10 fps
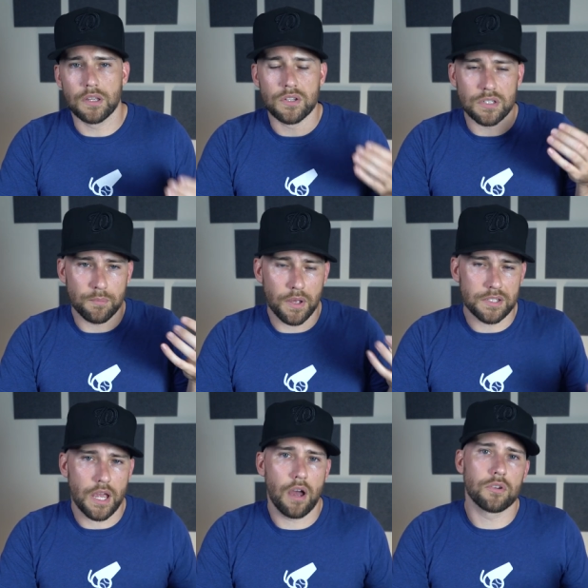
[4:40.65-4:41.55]
It just
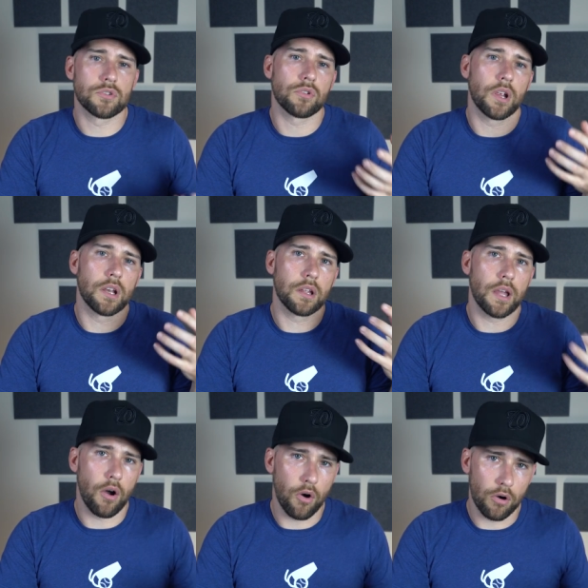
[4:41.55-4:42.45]
depends how you're training,
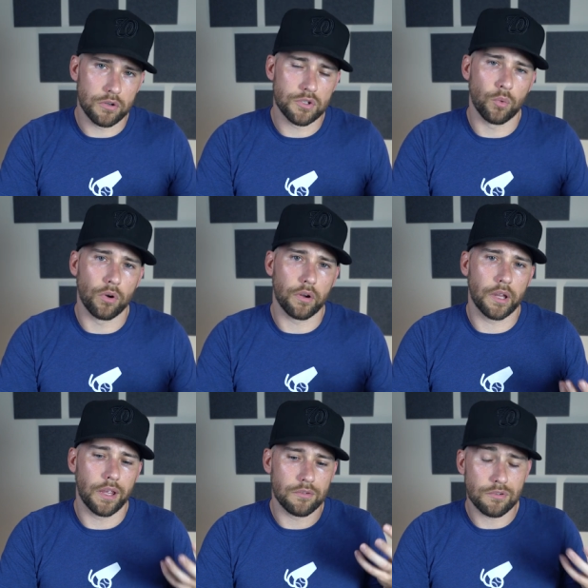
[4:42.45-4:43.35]
how hard you're
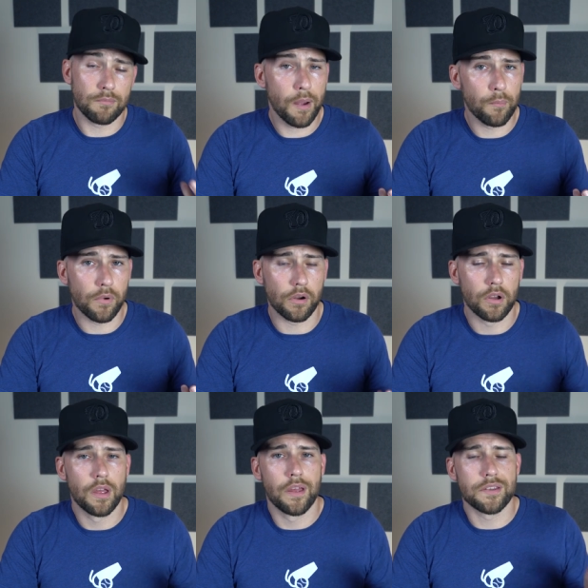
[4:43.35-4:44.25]
working, and just
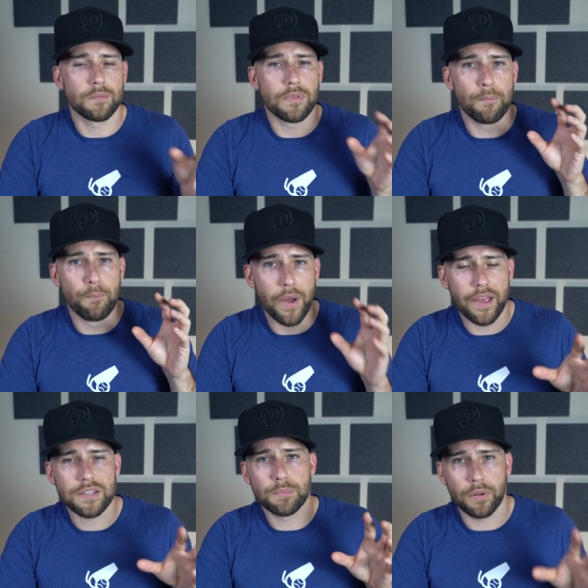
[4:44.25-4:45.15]
remember some of the
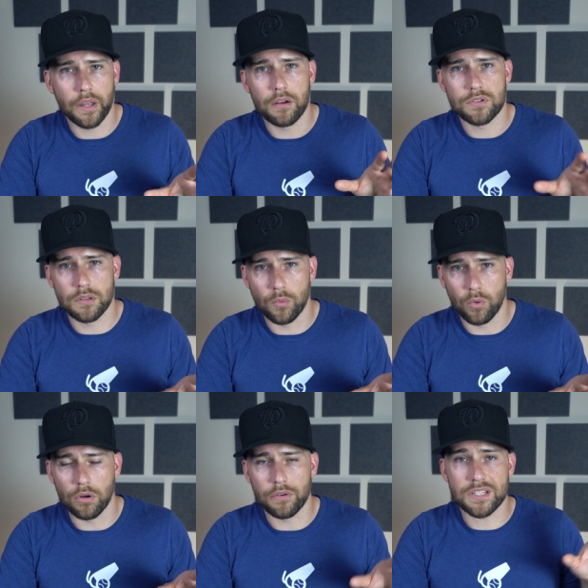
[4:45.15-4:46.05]
best players in the
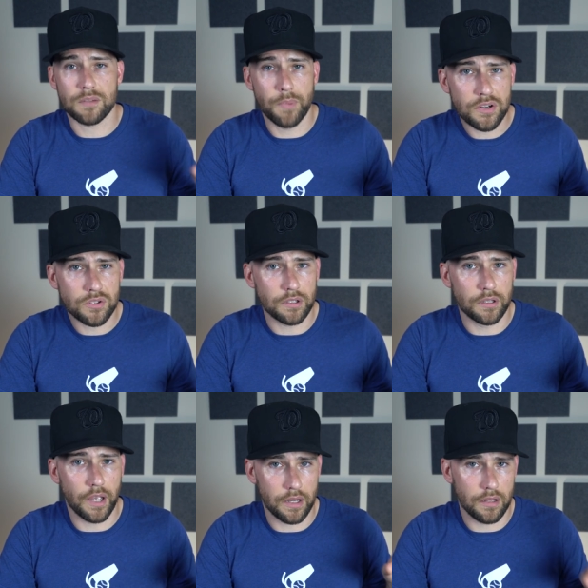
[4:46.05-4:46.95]
world,
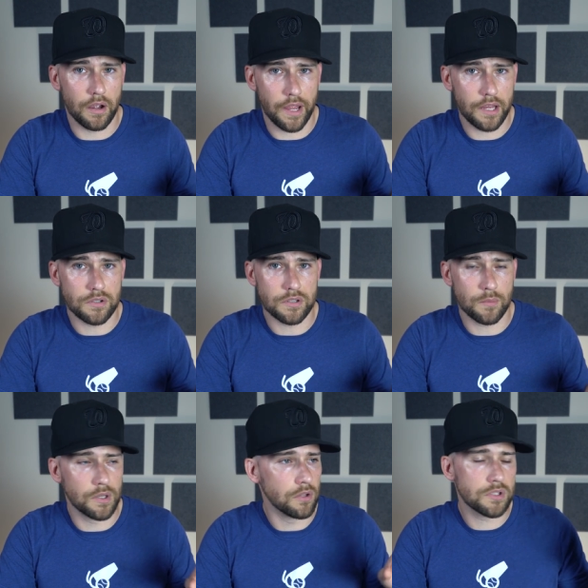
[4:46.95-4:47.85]
especially at young ages.
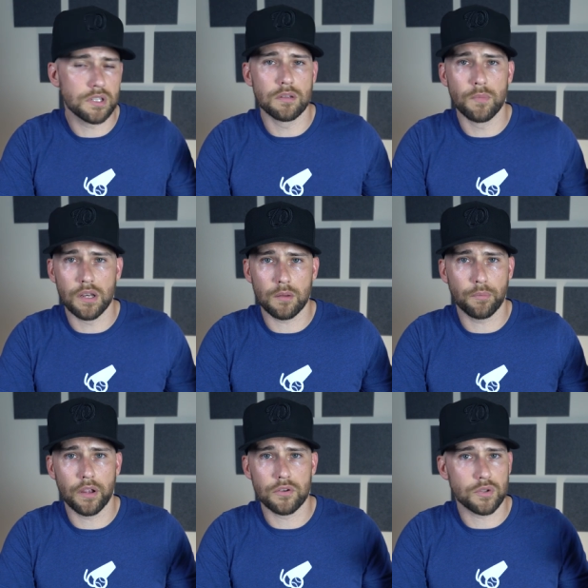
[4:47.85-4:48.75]
I mean, you see Dominican
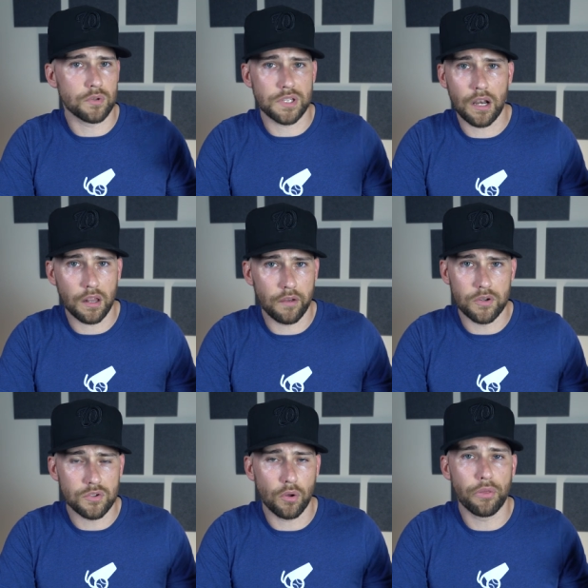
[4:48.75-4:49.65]
players who are 10, 11
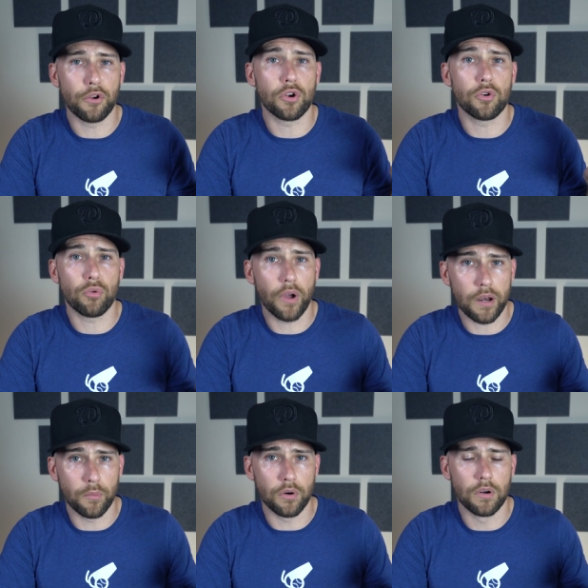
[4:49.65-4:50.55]
years old, they're
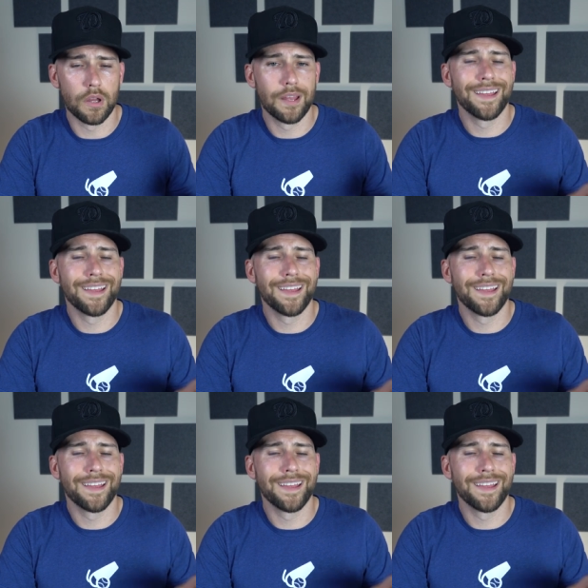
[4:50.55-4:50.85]
incredible.